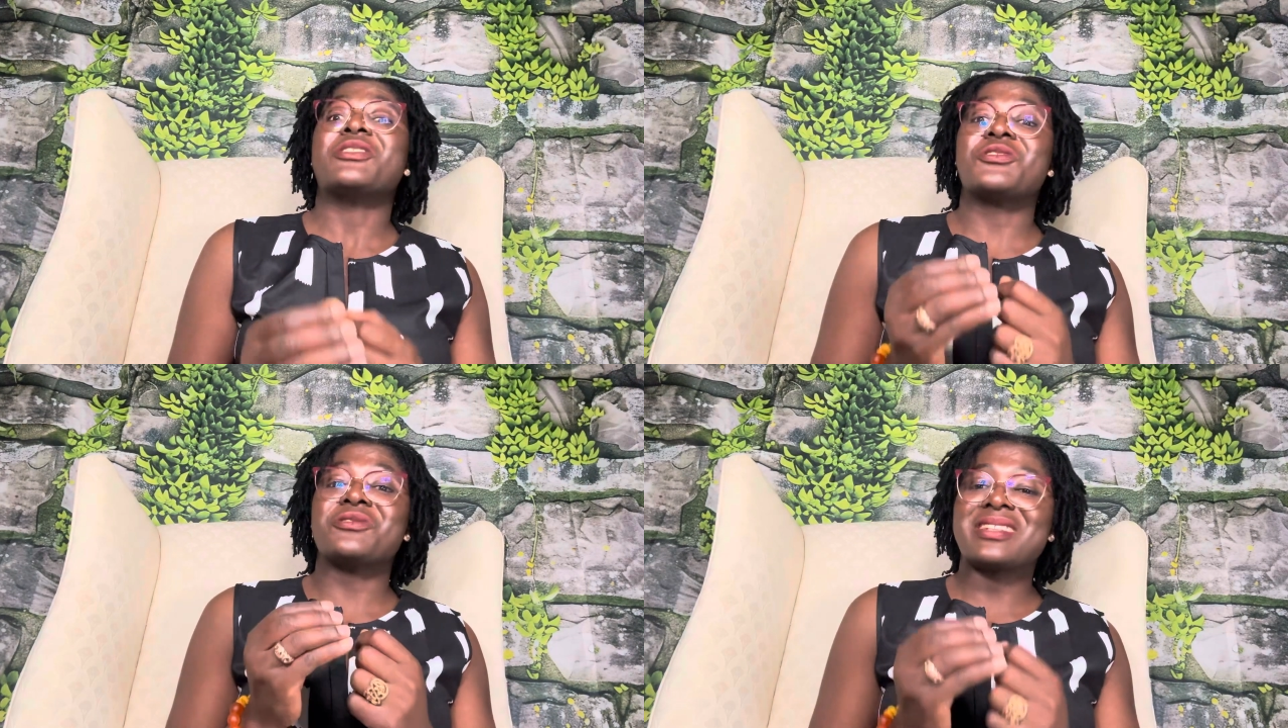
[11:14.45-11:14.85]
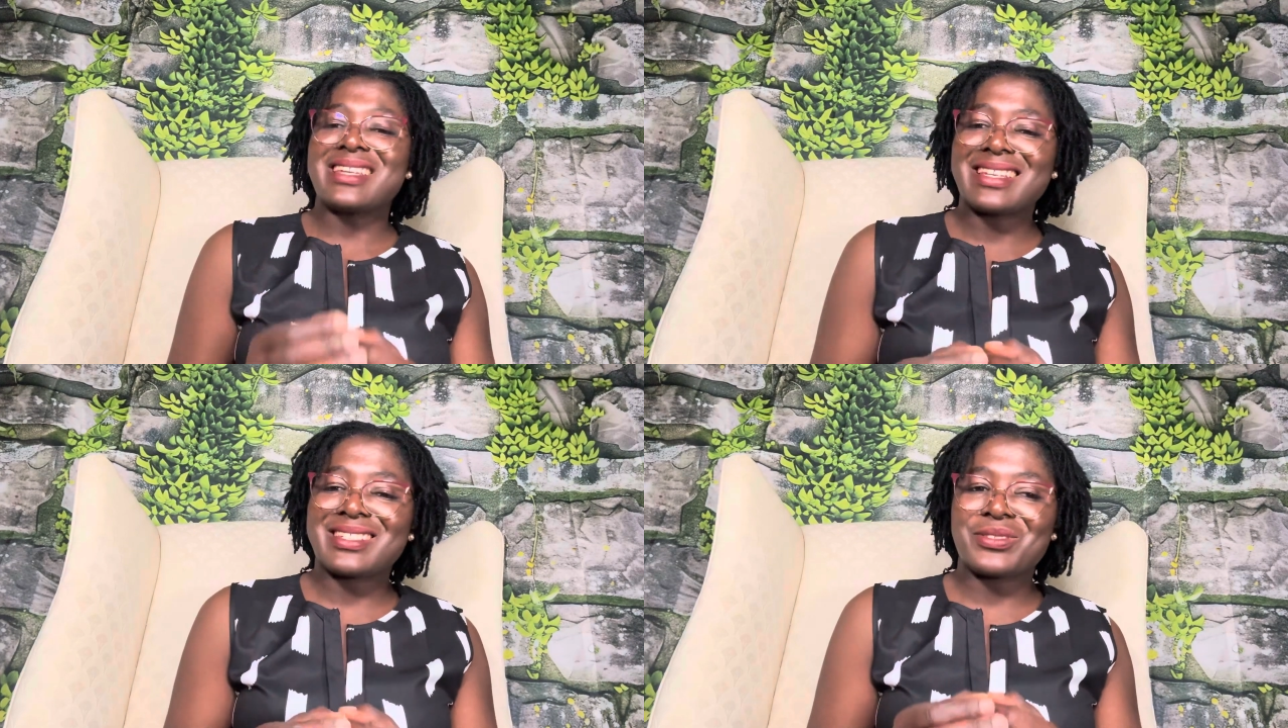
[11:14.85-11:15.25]
you
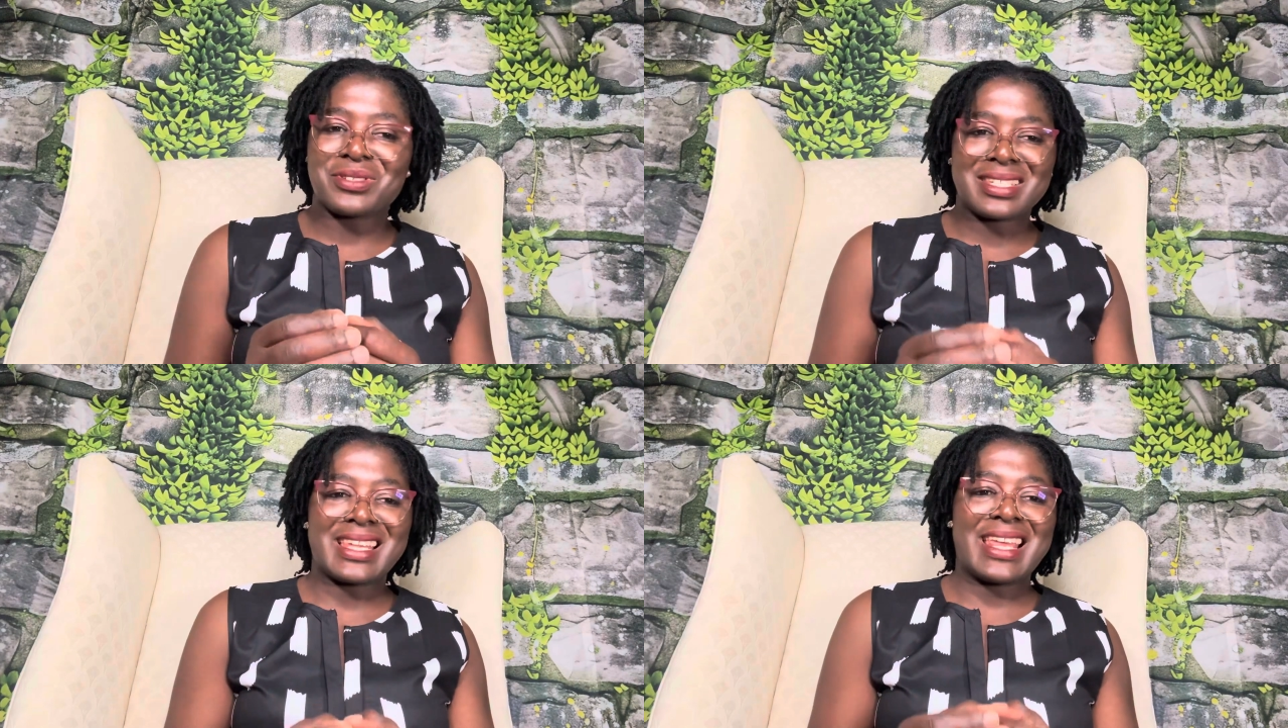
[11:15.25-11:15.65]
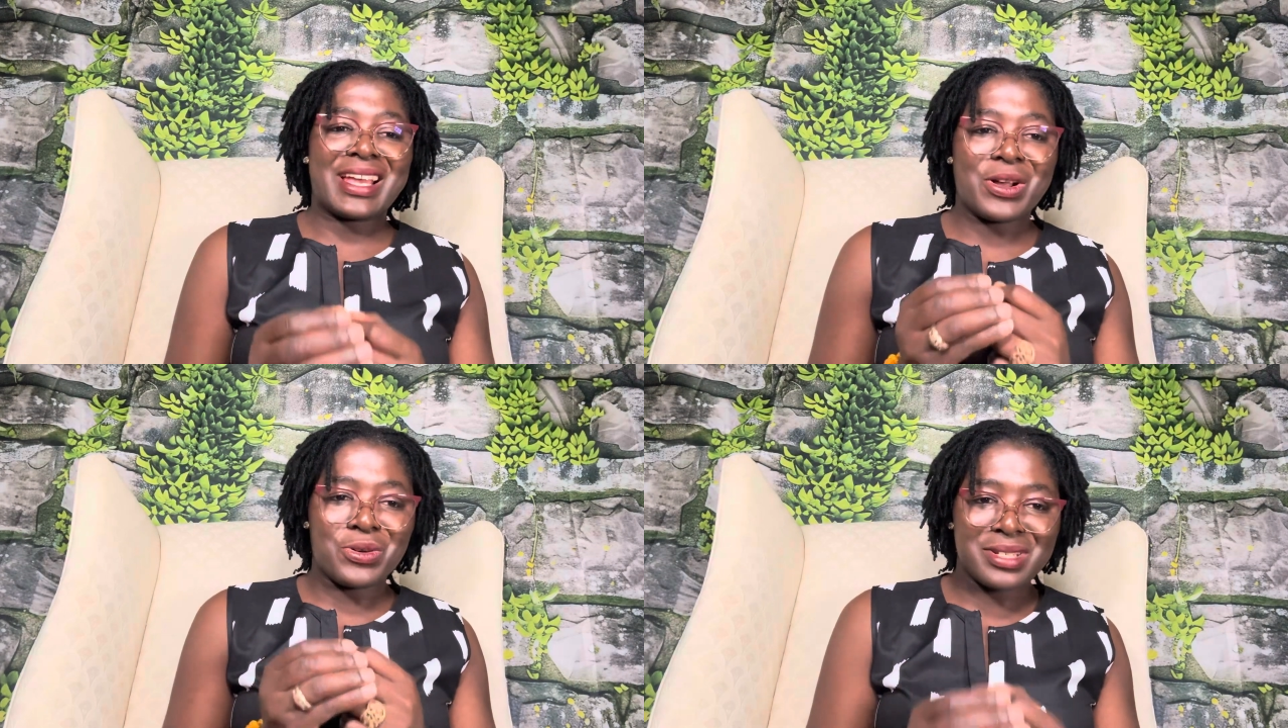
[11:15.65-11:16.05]
need to stay
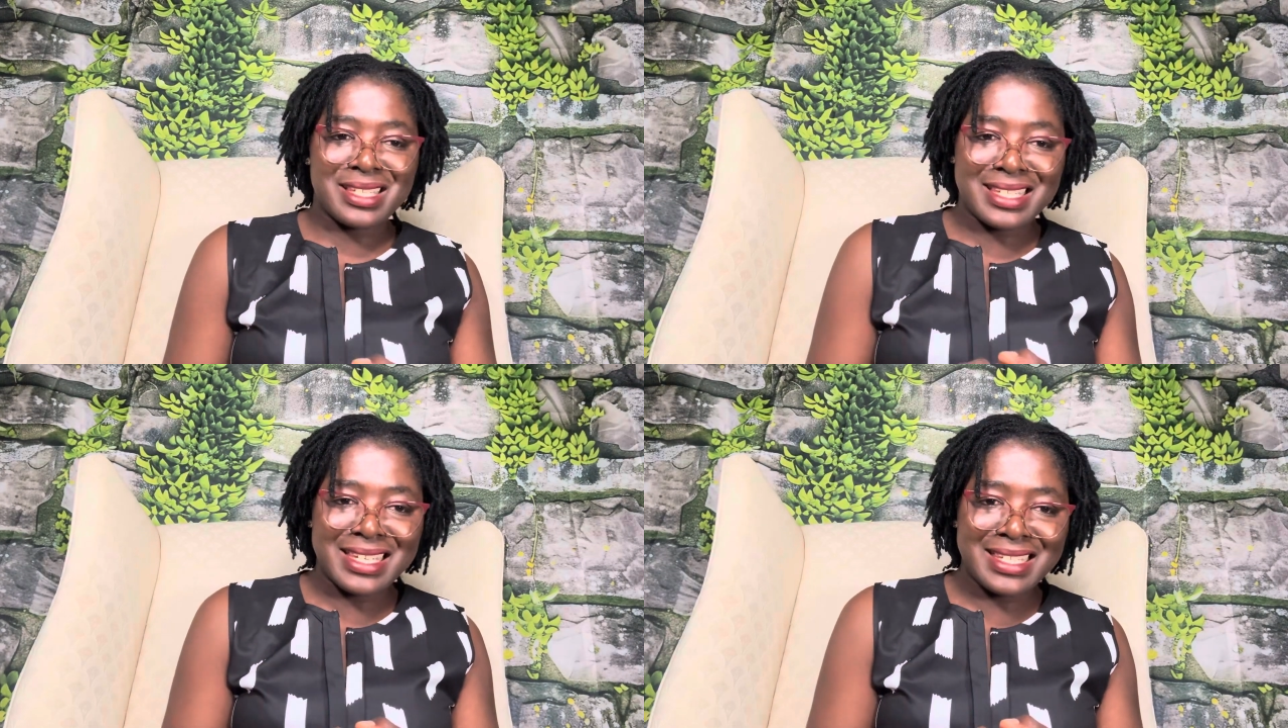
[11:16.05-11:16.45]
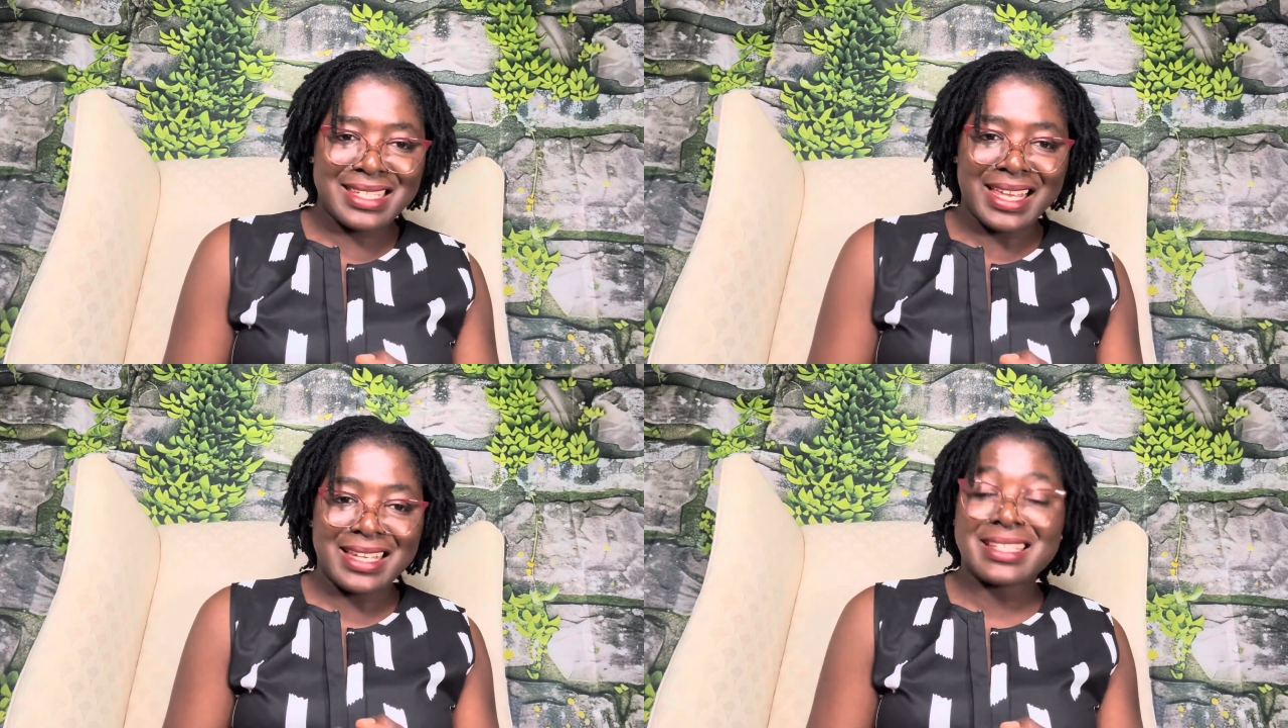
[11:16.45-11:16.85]

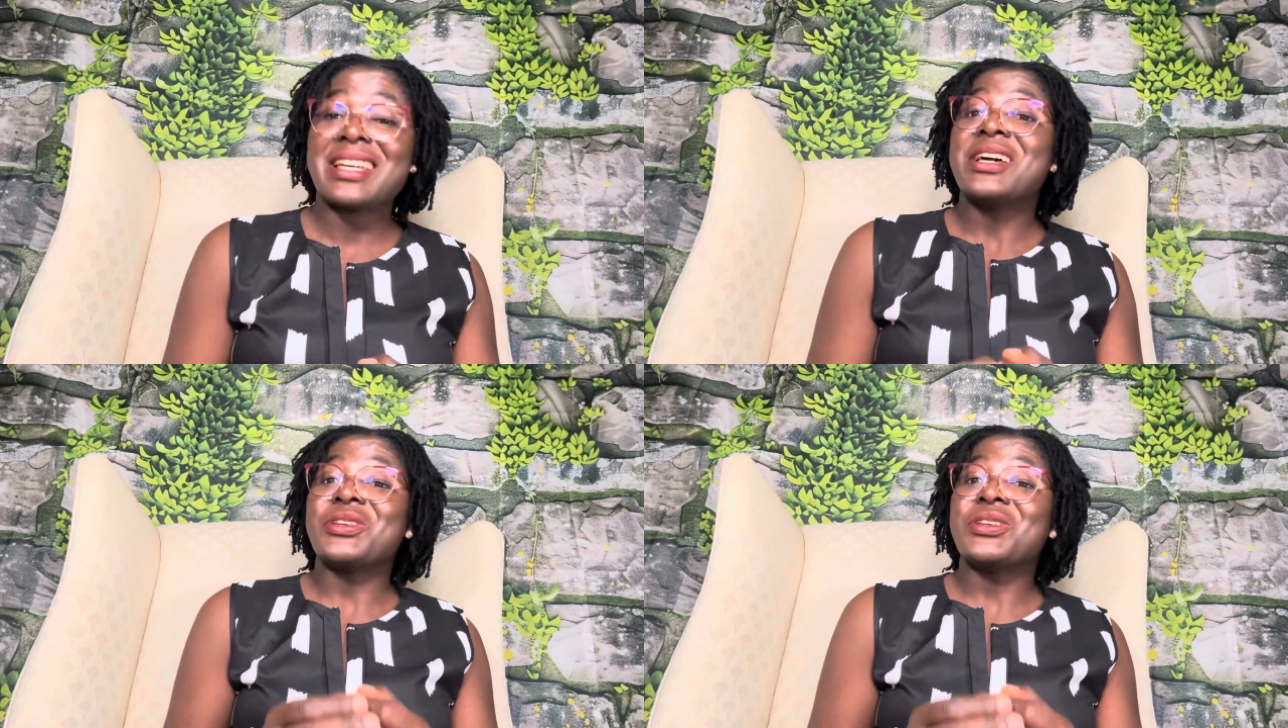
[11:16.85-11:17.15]
consistent.